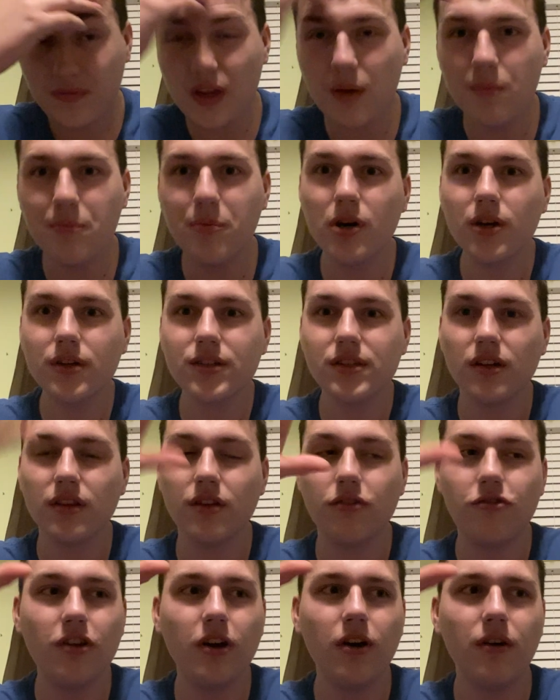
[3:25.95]
books on the
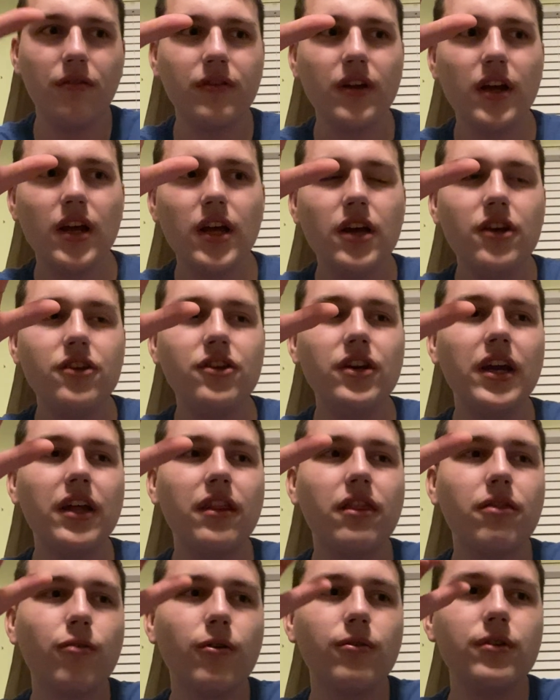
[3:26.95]
shelf, you get
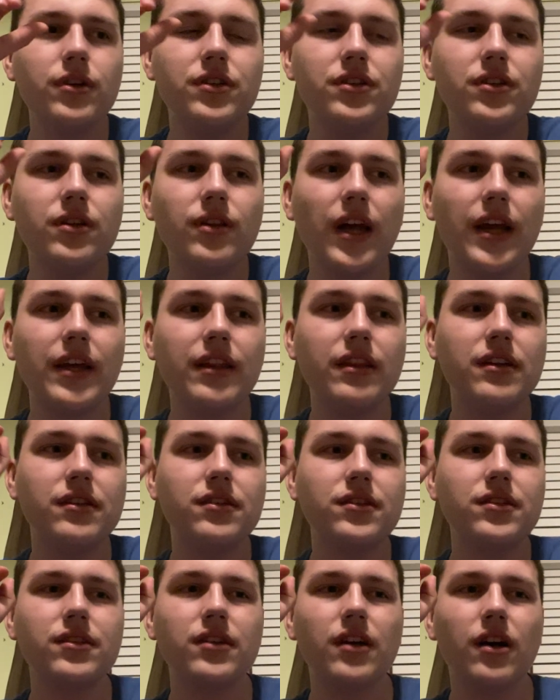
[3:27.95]
thrown into like
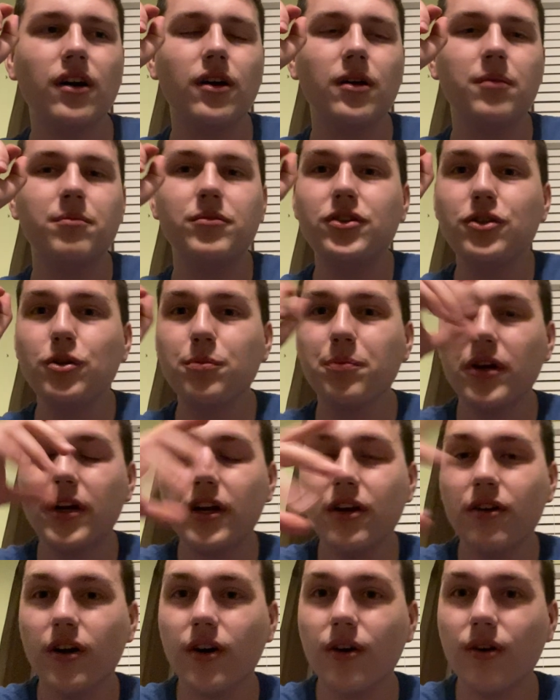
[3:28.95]
this
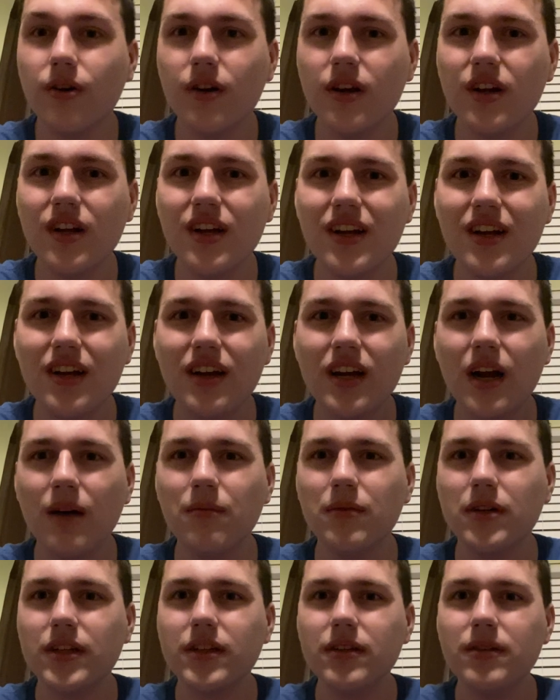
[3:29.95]
superhero
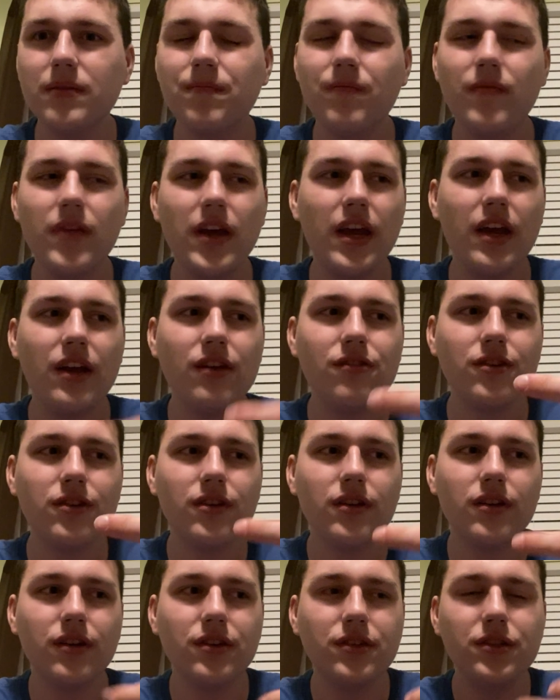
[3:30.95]
comic, and
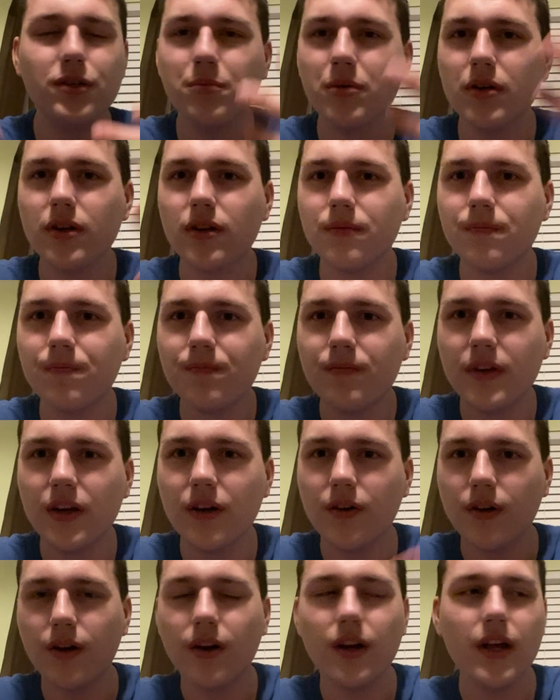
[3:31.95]
you're a
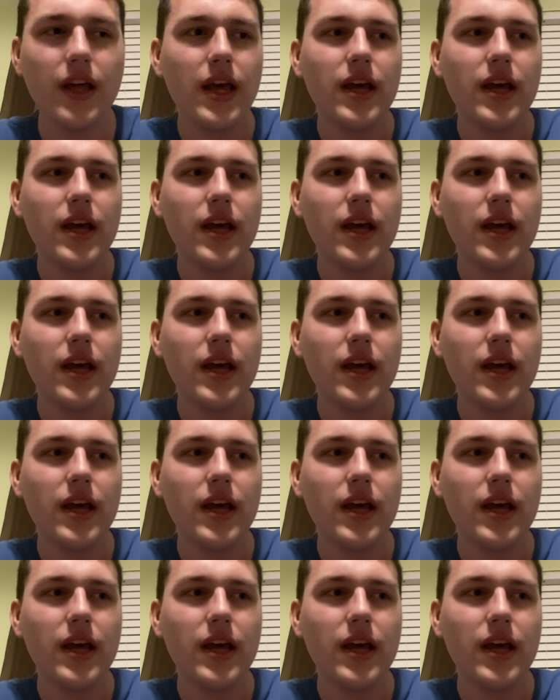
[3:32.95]
superhero.